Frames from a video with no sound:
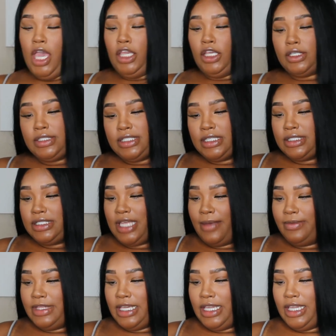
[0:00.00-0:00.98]
you see
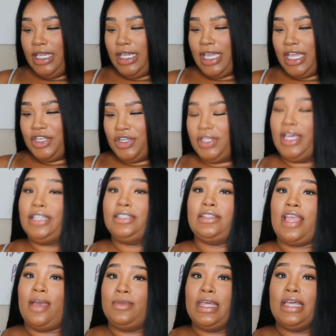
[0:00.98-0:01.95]
something and you're like,
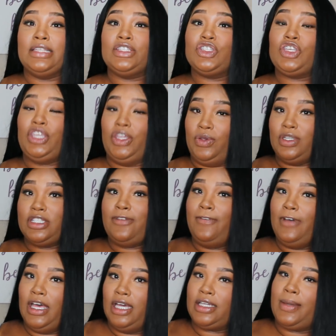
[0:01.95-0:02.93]
damn, that's cute as
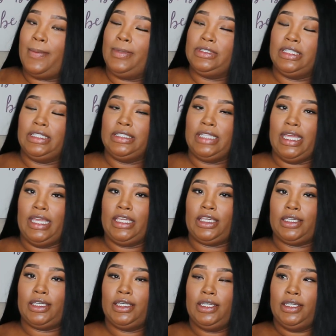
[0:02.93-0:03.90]
fuck, but then,
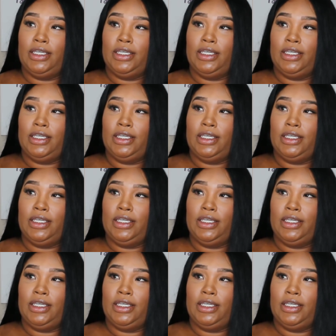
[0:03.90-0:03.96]
like,